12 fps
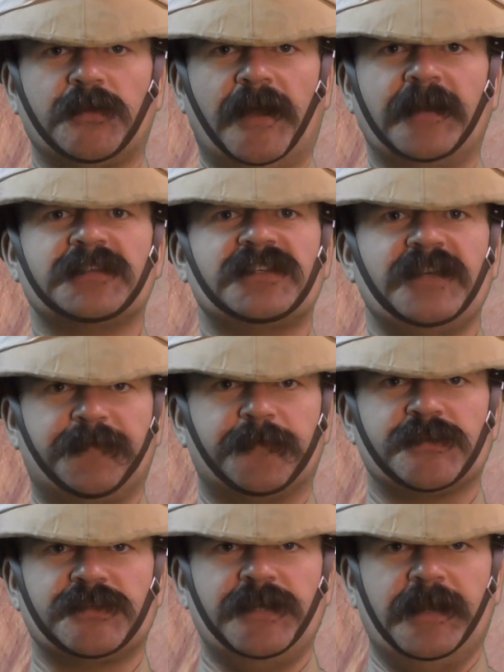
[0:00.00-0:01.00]
to that safer
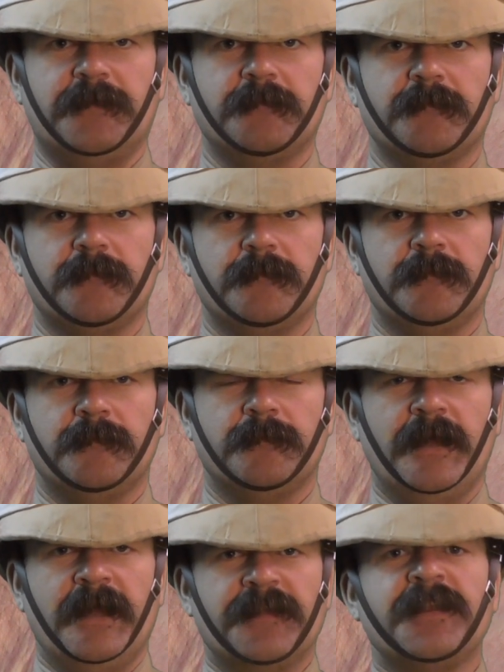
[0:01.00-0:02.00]
state.
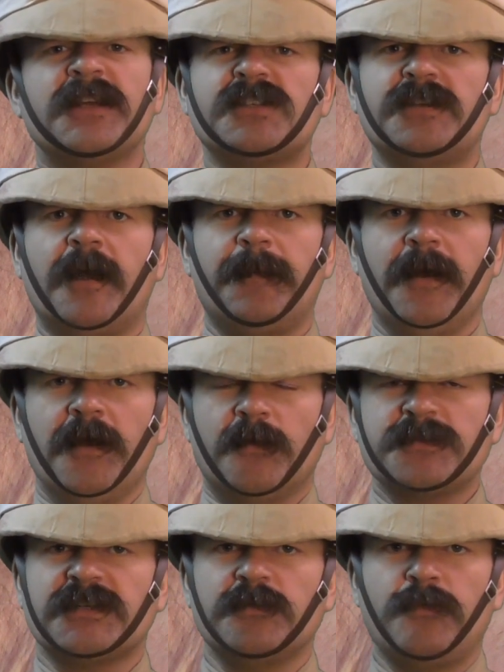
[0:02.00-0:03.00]
The next step
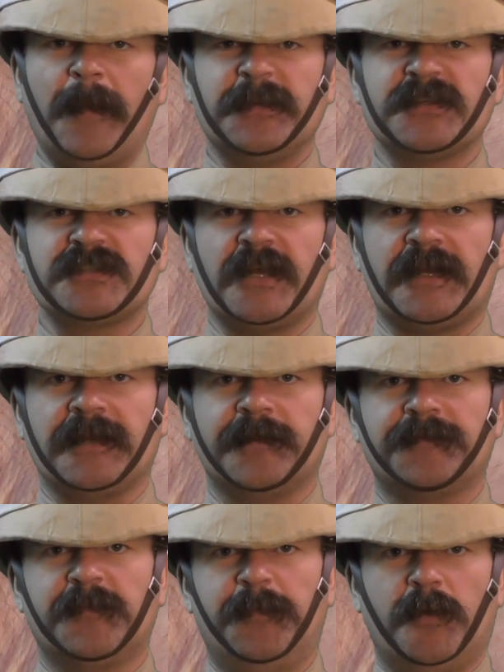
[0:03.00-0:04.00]
was the rapid cycling
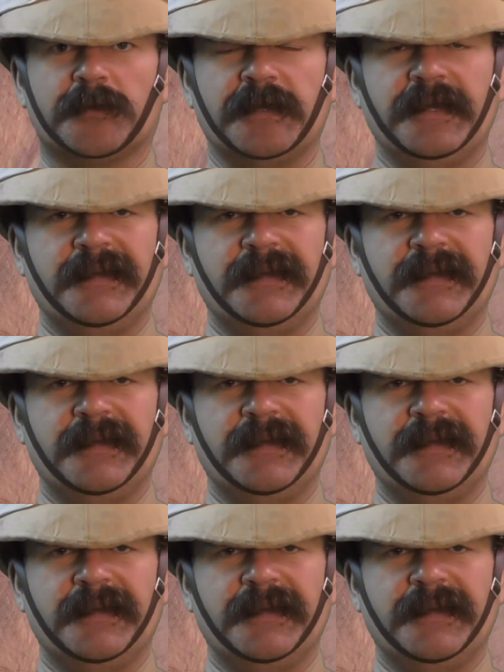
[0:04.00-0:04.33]
of the bolt,